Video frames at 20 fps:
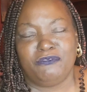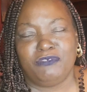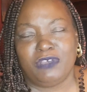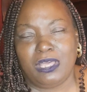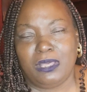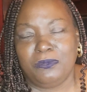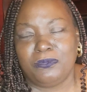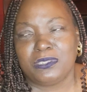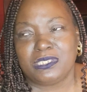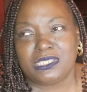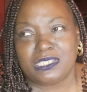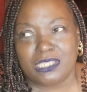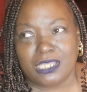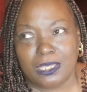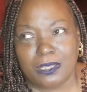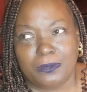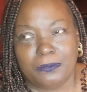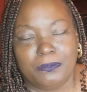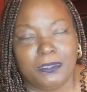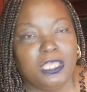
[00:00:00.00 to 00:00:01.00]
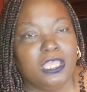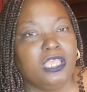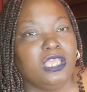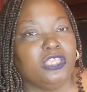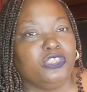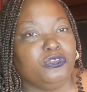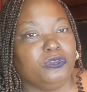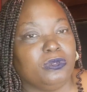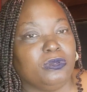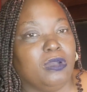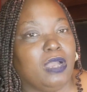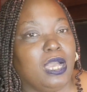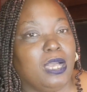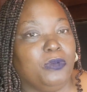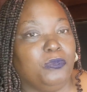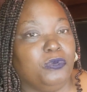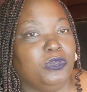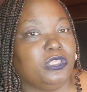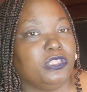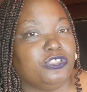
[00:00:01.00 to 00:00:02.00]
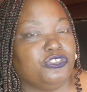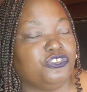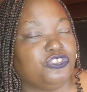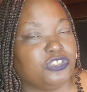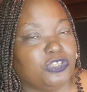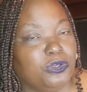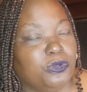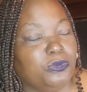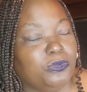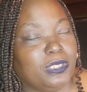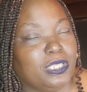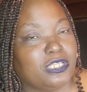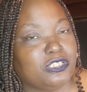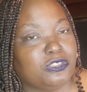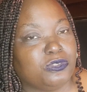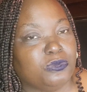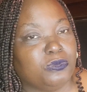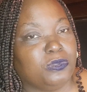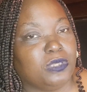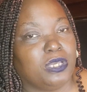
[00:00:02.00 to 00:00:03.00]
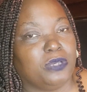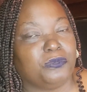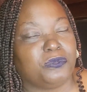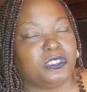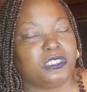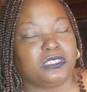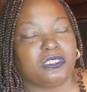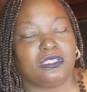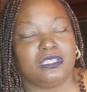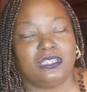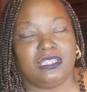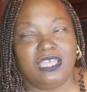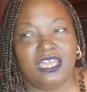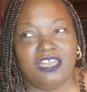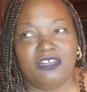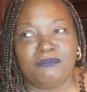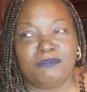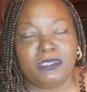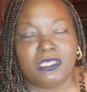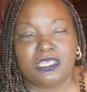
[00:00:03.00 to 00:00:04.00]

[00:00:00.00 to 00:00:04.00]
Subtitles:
If I was dumb, you know, I wouldn't have showed that Duda was still alive,